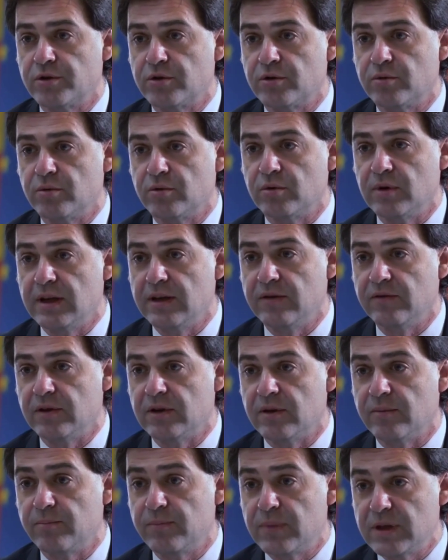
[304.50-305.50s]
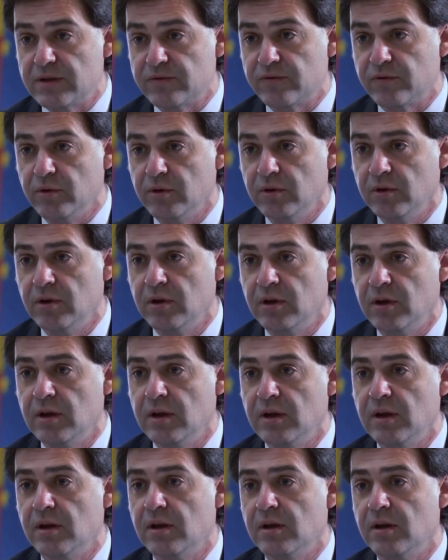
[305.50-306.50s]
want to live in a peaceful
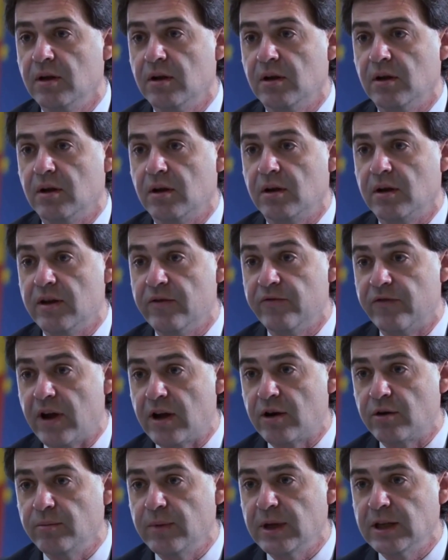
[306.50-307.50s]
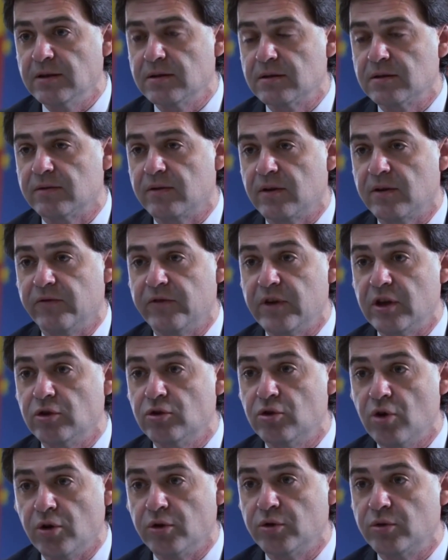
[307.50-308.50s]
environment and they
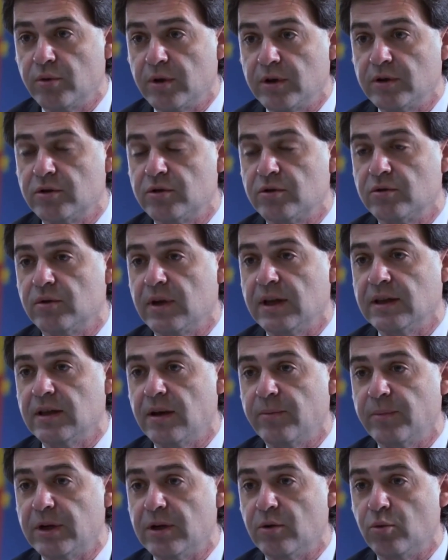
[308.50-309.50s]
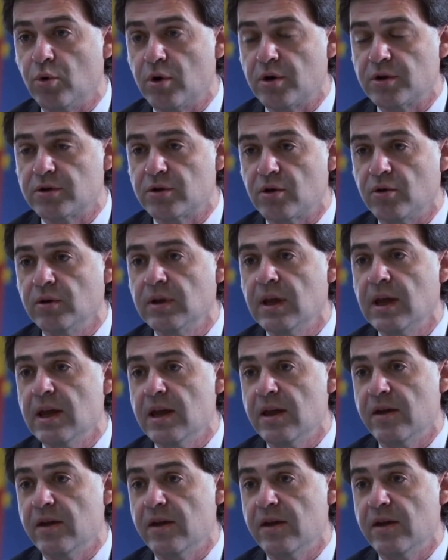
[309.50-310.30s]
don't want to end up in a war zone,